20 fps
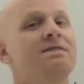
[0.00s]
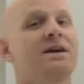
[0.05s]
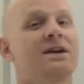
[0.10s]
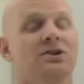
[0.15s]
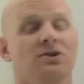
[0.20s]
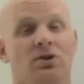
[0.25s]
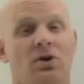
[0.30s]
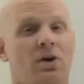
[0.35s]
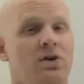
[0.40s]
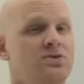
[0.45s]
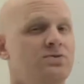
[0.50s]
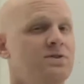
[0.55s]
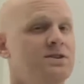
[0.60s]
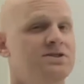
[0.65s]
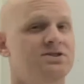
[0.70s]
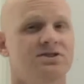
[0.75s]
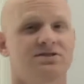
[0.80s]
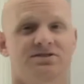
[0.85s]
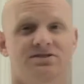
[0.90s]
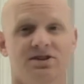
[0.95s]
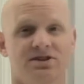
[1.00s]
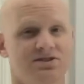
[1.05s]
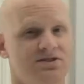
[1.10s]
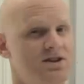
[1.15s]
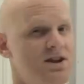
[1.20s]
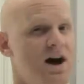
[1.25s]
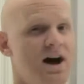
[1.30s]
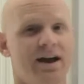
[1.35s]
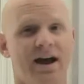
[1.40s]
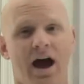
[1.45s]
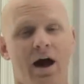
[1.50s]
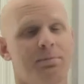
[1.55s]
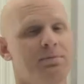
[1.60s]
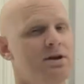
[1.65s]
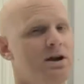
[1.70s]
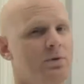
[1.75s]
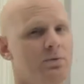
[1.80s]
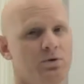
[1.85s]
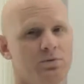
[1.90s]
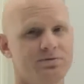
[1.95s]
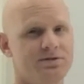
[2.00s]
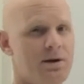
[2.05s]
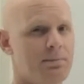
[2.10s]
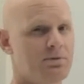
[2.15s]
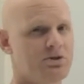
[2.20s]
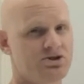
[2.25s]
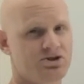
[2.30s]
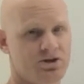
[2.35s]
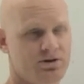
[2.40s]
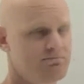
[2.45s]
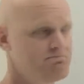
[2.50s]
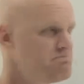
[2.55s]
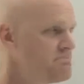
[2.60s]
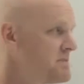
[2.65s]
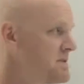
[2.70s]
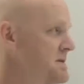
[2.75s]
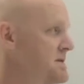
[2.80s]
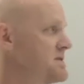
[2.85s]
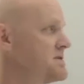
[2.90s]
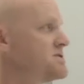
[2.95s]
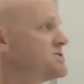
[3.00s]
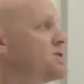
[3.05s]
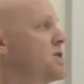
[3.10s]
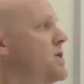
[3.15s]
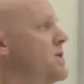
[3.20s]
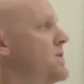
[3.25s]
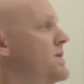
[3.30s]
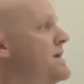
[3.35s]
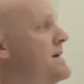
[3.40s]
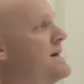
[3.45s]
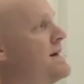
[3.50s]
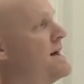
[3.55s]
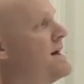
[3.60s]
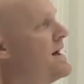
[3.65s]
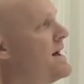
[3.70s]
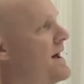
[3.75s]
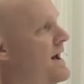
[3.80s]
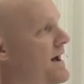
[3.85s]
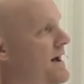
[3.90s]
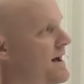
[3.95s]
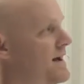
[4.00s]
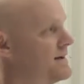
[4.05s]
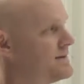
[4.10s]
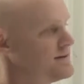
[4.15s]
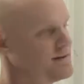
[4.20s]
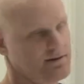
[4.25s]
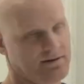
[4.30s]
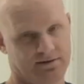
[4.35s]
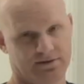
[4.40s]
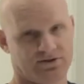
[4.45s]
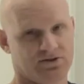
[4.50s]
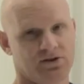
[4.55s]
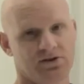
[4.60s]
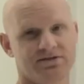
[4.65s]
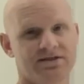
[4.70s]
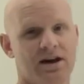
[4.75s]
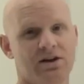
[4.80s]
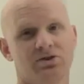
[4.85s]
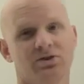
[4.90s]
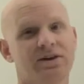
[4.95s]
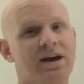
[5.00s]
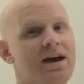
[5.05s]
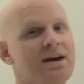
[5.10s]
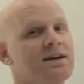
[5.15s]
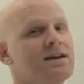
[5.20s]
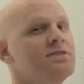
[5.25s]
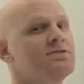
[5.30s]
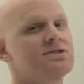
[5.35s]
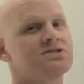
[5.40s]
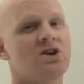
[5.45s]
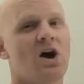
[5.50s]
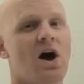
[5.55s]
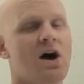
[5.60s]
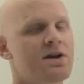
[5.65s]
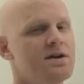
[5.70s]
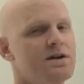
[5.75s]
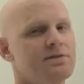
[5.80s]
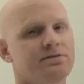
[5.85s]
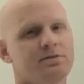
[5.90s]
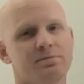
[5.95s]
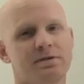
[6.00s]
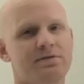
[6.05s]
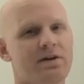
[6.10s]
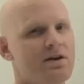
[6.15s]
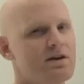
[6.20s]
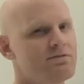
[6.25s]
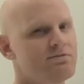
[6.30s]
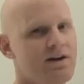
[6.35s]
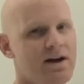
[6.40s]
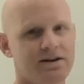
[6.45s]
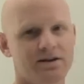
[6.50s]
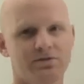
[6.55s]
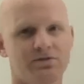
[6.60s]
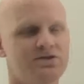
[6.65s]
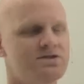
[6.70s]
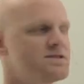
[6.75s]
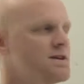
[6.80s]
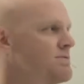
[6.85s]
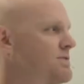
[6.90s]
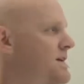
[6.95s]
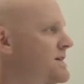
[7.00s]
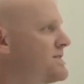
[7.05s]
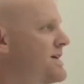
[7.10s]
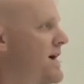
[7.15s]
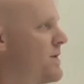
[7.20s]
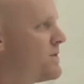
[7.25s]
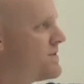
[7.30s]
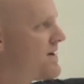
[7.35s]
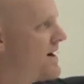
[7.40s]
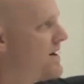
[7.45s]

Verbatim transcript: that it largely just does not happen at room temperature. So and it turns out you can't heat this hot enough to be very effective and stuff like that